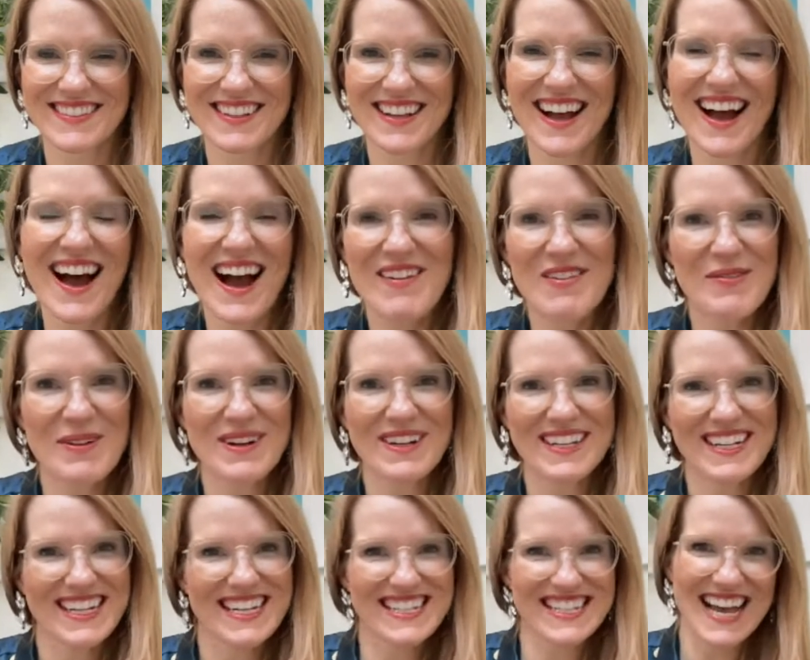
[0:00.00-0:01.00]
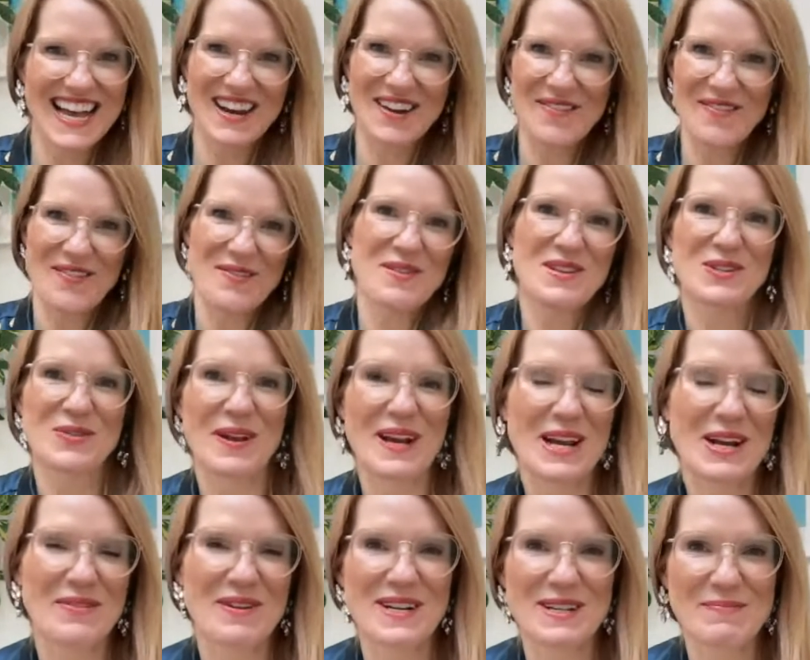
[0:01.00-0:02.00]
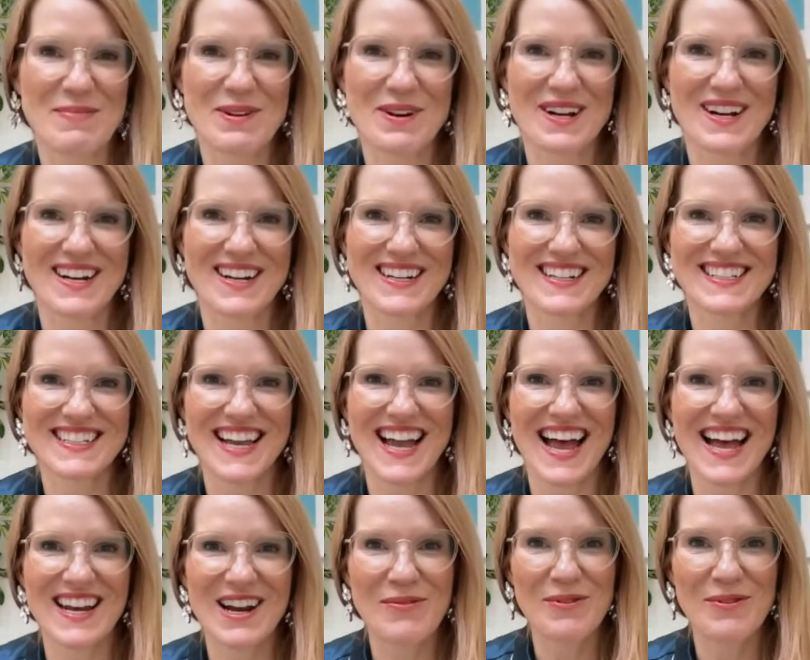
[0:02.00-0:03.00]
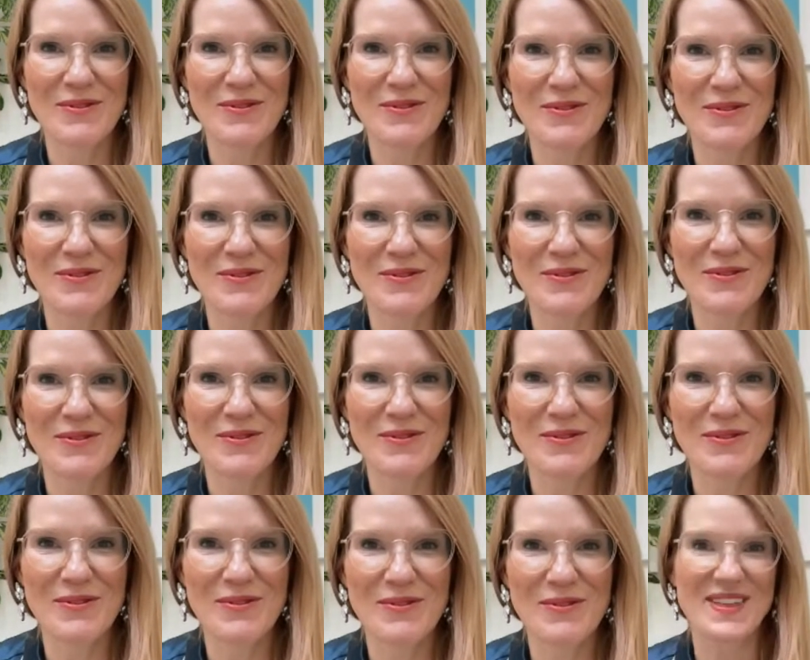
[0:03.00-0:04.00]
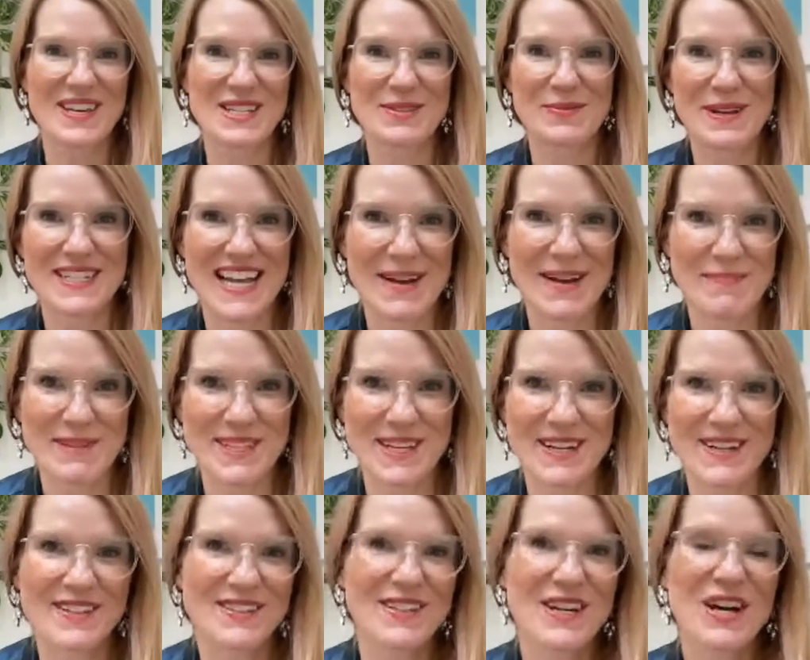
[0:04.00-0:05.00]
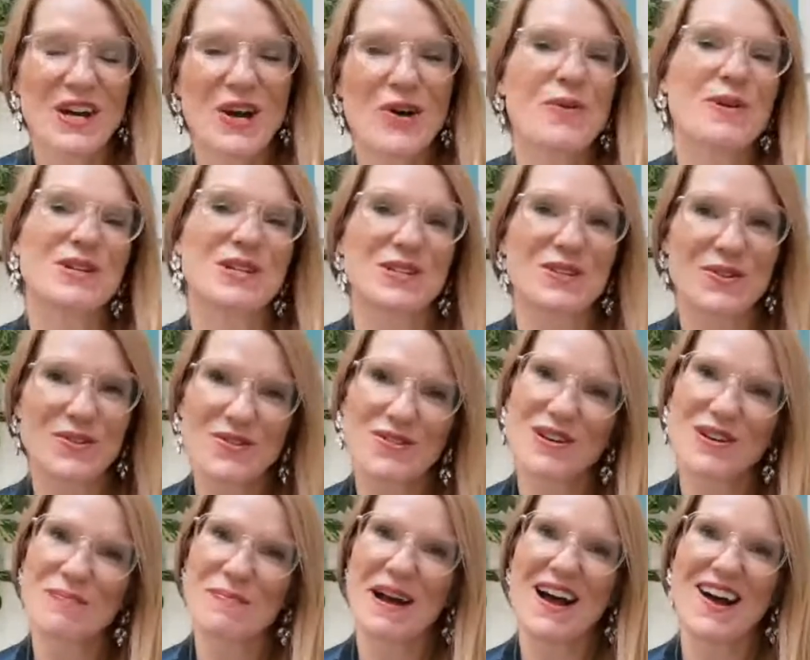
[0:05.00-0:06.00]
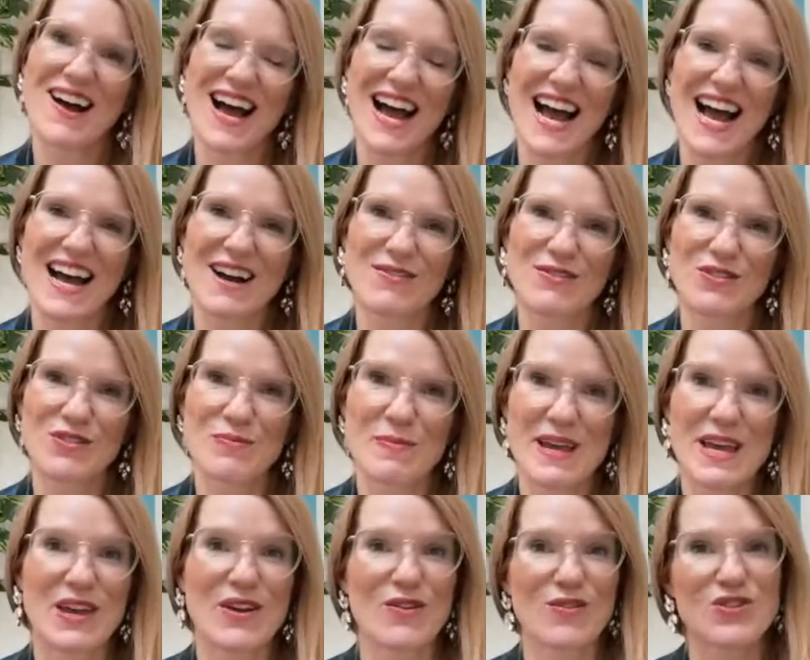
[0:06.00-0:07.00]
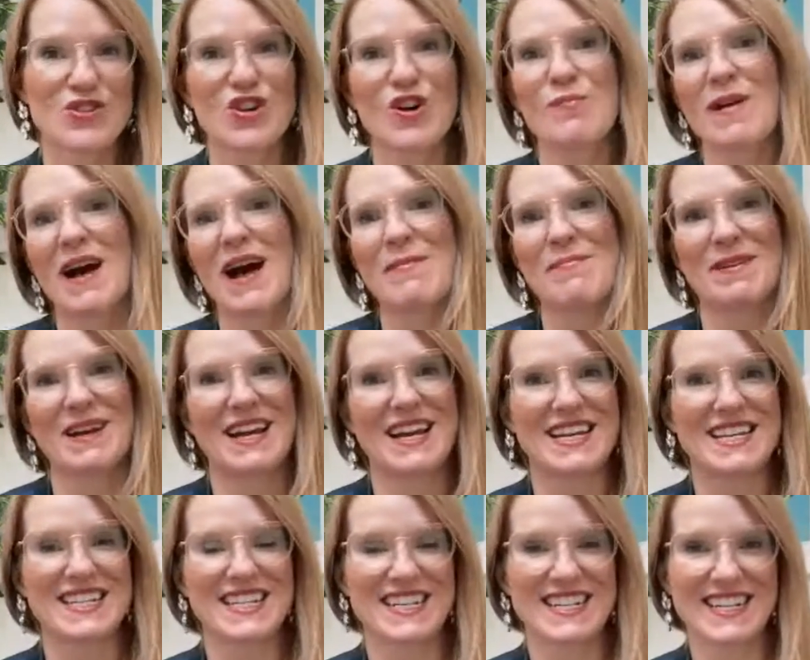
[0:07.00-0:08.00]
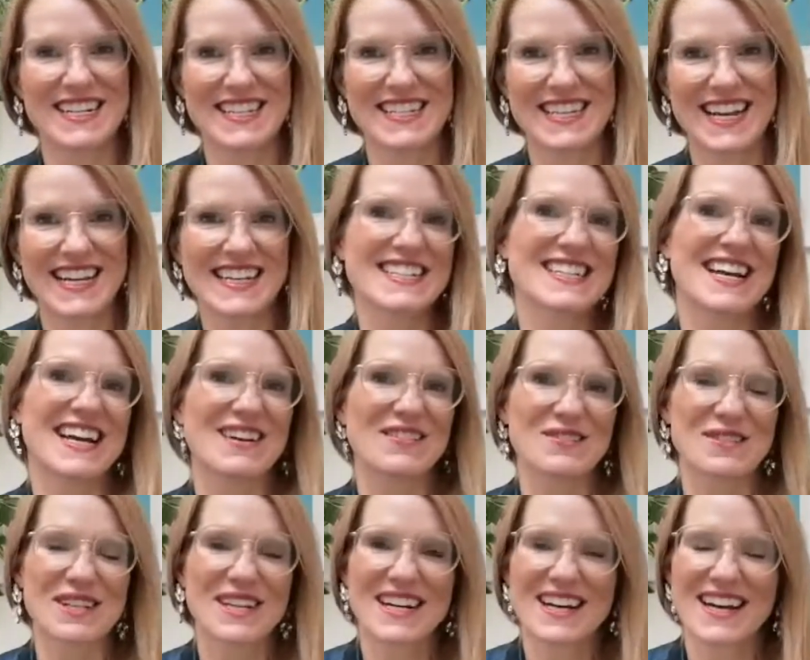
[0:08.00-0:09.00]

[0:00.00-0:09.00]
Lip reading: Hi everyone, it's Helen from the Squiggly Careers podcast, and I want to let you know about this week's episode, which is all about how to make your job application stand out.